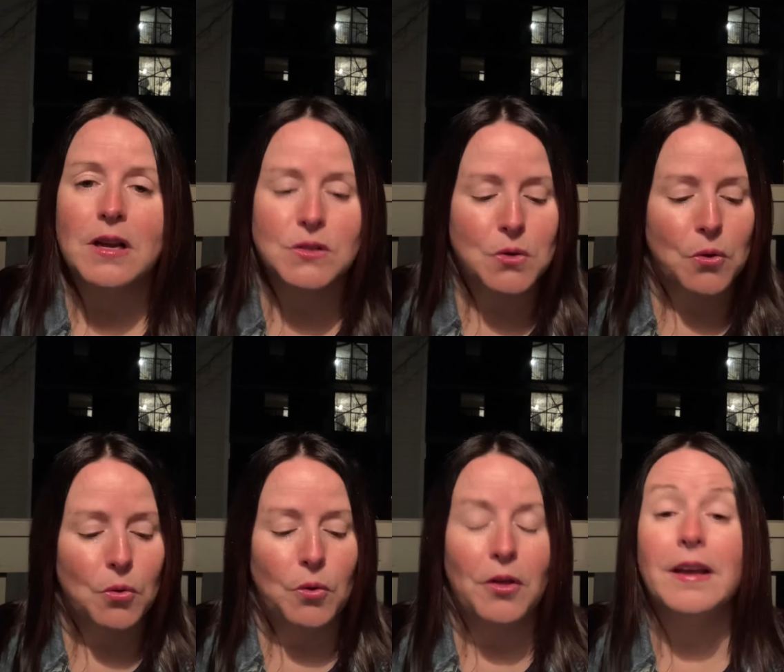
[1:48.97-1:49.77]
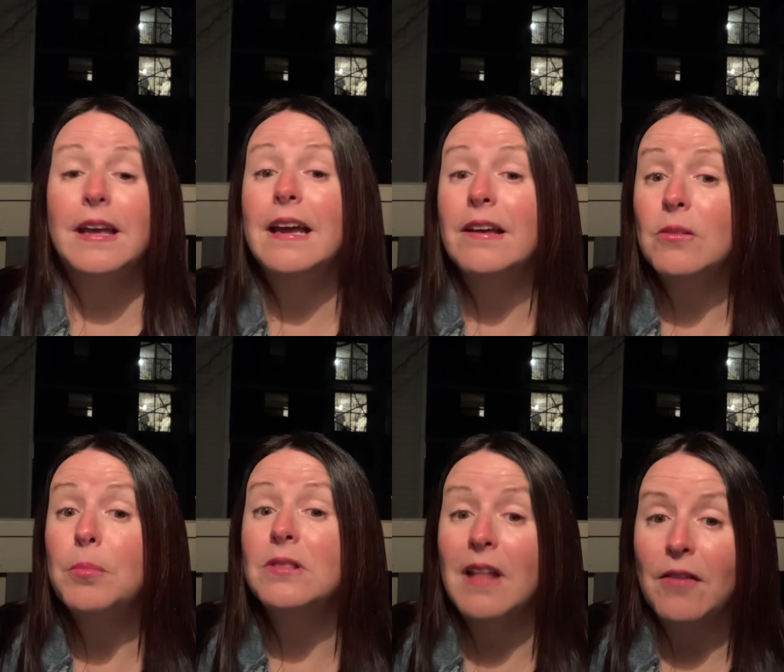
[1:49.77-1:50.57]
So Caleb
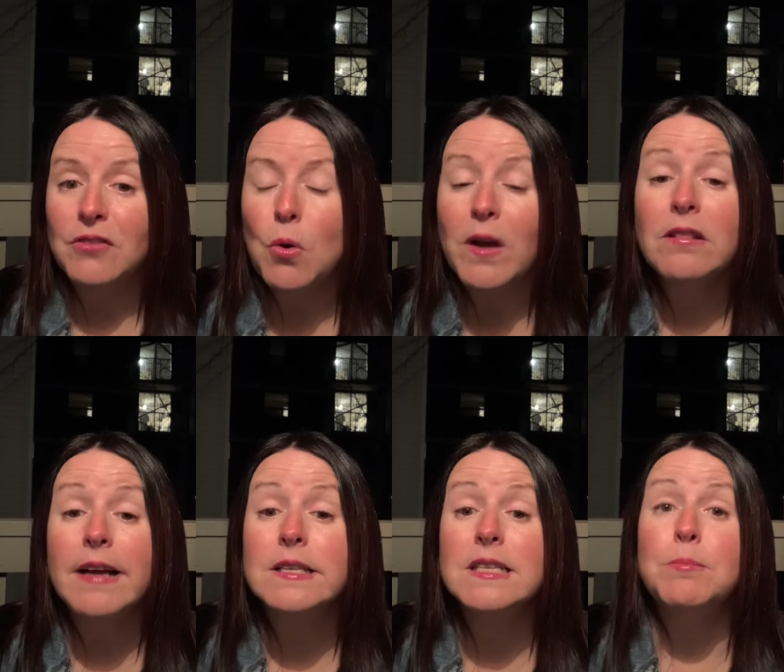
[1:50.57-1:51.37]
left quite a legacy